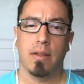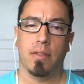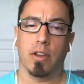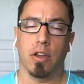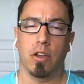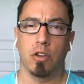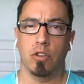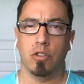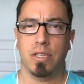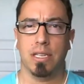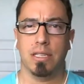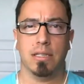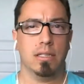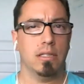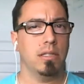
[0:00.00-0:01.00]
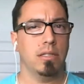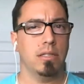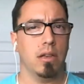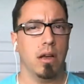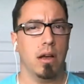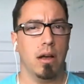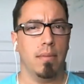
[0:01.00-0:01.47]
The good news is it's
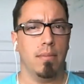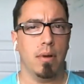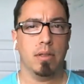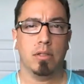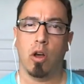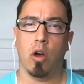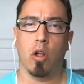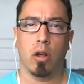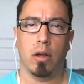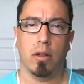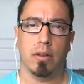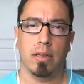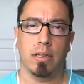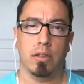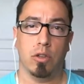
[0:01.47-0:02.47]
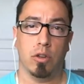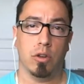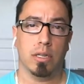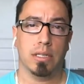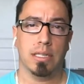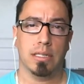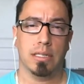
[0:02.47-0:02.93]
all on your
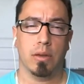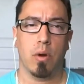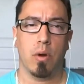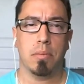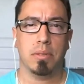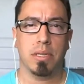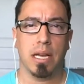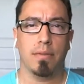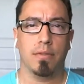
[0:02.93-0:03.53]
existing website.